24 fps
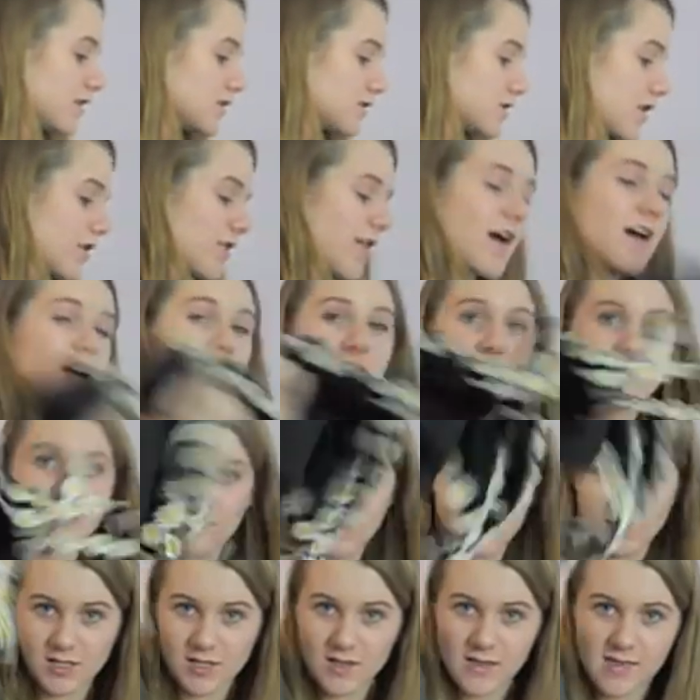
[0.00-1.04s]
So that
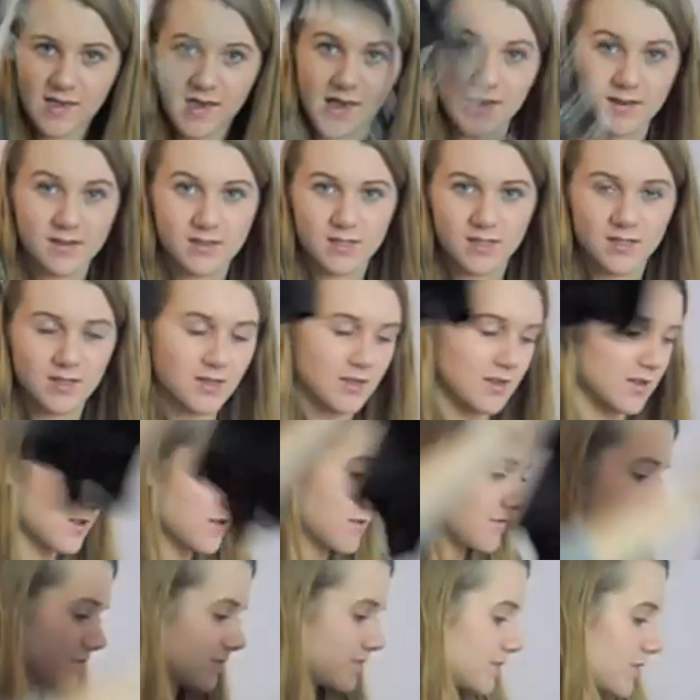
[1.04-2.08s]
is that.
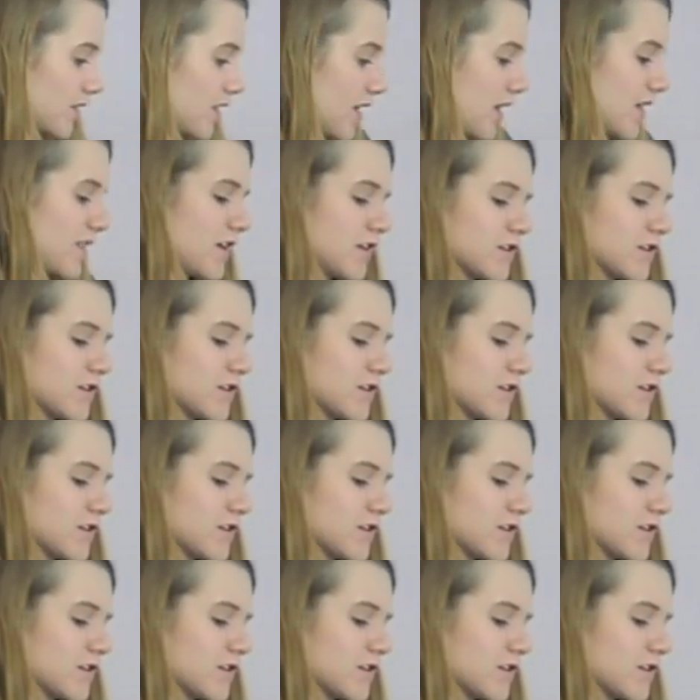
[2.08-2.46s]
And